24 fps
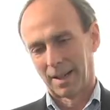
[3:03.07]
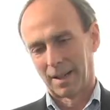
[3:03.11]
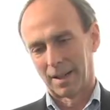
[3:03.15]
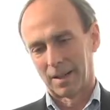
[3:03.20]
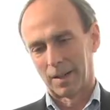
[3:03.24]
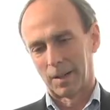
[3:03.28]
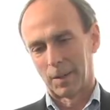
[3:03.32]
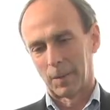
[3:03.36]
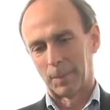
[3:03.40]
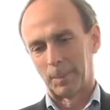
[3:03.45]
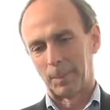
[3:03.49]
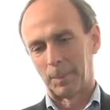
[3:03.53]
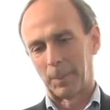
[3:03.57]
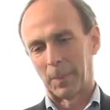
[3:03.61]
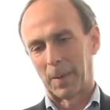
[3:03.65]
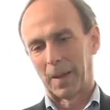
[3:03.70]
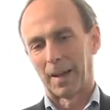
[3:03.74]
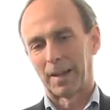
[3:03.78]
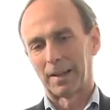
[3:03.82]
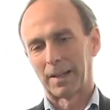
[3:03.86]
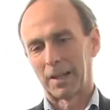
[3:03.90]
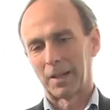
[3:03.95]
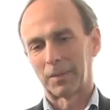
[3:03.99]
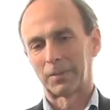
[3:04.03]
Um,
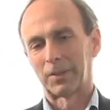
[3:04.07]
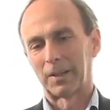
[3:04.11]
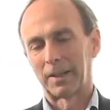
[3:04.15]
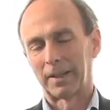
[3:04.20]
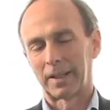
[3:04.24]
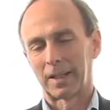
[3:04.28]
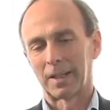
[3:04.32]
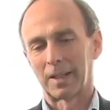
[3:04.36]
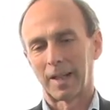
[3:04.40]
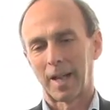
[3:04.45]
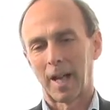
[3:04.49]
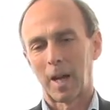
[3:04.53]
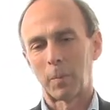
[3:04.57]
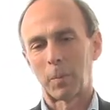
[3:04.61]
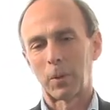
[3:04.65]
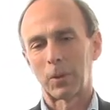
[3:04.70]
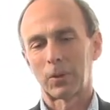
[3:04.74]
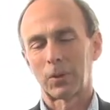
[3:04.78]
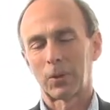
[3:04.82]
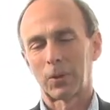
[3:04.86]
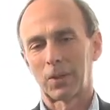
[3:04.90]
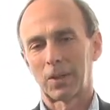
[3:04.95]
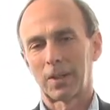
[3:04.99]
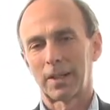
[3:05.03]
I left Lincoln
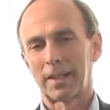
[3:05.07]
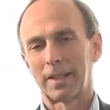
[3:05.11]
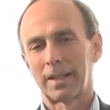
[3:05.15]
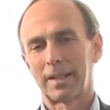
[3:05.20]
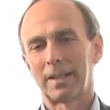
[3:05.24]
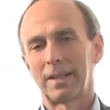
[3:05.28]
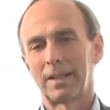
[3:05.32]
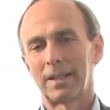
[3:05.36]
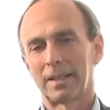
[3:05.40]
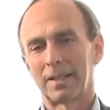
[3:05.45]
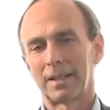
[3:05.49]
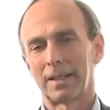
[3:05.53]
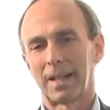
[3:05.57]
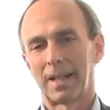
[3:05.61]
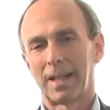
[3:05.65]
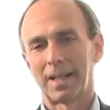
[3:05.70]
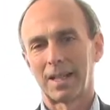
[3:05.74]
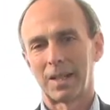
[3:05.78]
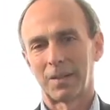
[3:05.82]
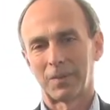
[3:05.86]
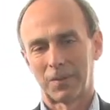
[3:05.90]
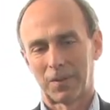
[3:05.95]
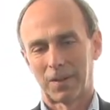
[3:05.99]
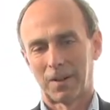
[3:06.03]
Laboratory in
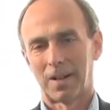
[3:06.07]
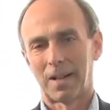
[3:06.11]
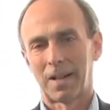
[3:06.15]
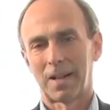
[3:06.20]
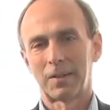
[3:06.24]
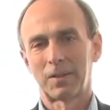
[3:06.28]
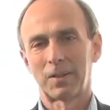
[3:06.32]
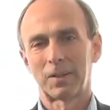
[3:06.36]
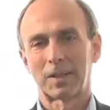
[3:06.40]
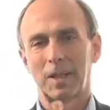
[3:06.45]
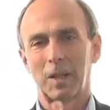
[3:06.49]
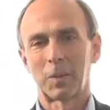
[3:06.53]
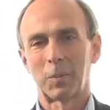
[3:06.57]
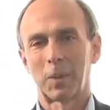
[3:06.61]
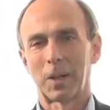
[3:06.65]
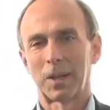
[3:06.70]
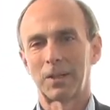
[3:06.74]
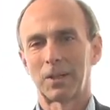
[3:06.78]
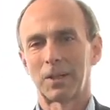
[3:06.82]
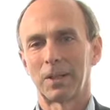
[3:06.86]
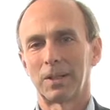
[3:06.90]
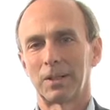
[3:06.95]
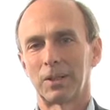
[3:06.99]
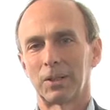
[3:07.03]
85, as I
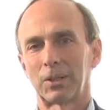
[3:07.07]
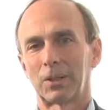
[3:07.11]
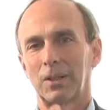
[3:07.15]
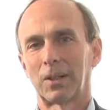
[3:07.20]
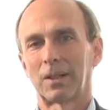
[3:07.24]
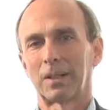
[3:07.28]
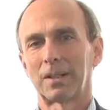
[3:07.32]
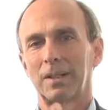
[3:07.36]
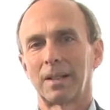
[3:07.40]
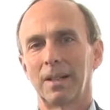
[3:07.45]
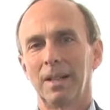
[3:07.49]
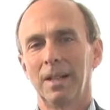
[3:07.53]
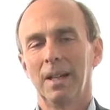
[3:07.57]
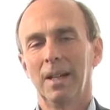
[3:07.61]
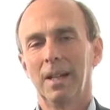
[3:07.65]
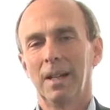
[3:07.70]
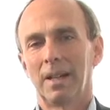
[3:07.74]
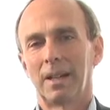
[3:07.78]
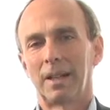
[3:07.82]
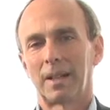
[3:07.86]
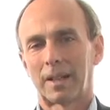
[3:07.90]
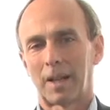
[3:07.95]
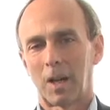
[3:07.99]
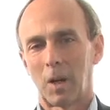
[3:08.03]
mentioned, to start
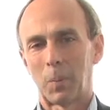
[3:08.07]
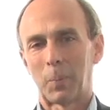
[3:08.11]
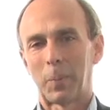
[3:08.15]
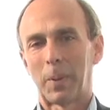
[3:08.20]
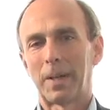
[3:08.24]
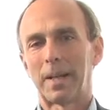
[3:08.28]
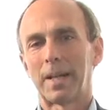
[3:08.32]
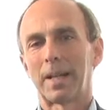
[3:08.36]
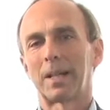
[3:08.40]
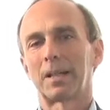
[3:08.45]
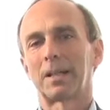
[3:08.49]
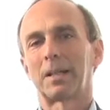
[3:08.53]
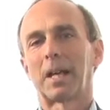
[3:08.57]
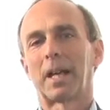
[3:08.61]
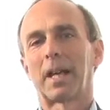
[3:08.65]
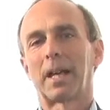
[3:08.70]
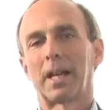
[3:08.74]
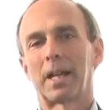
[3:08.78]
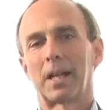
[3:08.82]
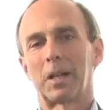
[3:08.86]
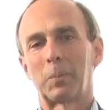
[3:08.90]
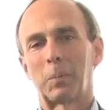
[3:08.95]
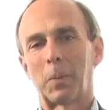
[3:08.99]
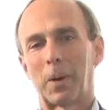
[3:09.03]
the company, and,
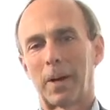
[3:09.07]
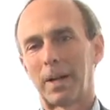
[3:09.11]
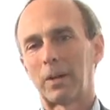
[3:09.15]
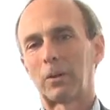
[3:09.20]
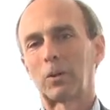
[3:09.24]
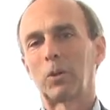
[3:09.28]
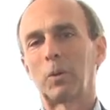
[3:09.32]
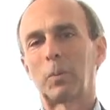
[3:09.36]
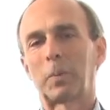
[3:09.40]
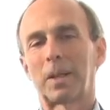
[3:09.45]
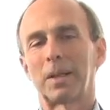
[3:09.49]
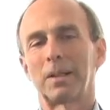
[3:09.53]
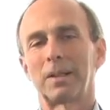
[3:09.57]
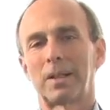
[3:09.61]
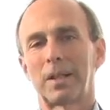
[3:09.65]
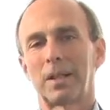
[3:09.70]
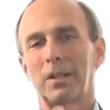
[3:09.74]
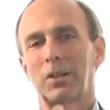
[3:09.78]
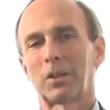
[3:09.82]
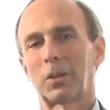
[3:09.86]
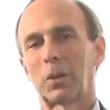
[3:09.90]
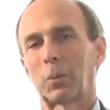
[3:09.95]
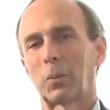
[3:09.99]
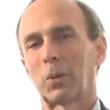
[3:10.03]
and my group
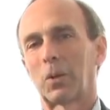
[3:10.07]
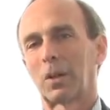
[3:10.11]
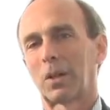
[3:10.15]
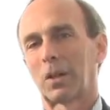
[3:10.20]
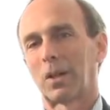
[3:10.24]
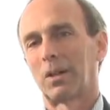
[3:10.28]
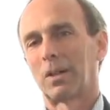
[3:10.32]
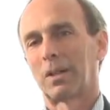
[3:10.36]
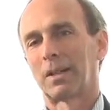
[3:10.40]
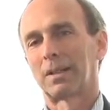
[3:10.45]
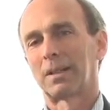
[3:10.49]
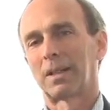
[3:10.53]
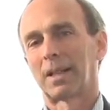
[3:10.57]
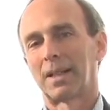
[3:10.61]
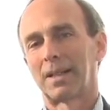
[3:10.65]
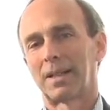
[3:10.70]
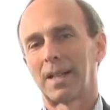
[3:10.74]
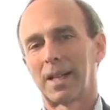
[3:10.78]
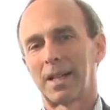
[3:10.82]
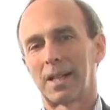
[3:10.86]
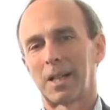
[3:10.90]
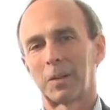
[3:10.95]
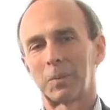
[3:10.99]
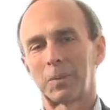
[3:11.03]
continued to work on
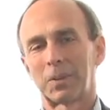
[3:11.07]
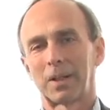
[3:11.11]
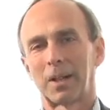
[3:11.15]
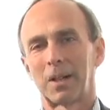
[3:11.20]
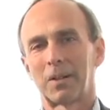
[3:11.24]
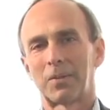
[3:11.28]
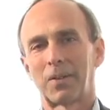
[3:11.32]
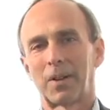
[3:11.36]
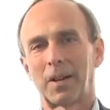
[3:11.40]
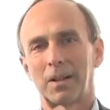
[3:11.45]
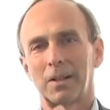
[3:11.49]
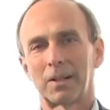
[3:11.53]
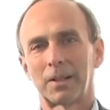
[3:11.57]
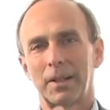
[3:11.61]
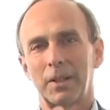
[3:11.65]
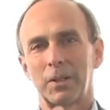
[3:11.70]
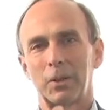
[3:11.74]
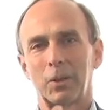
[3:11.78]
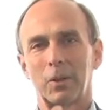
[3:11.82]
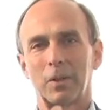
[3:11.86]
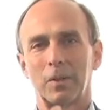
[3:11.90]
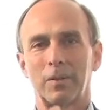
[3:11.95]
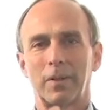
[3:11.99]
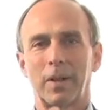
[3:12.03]
titanium sapphire
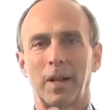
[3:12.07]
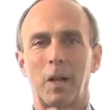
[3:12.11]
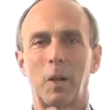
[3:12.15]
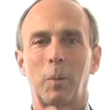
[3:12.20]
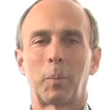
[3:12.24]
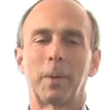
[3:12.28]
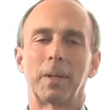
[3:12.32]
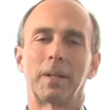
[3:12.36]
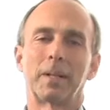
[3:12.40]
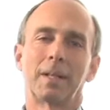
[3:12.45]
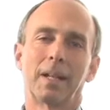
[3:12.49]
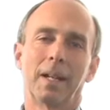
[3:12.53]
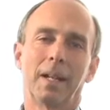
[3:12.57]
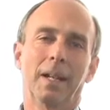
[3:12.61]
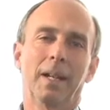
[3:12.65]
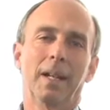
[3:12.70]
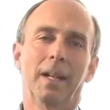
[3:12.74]
laser development.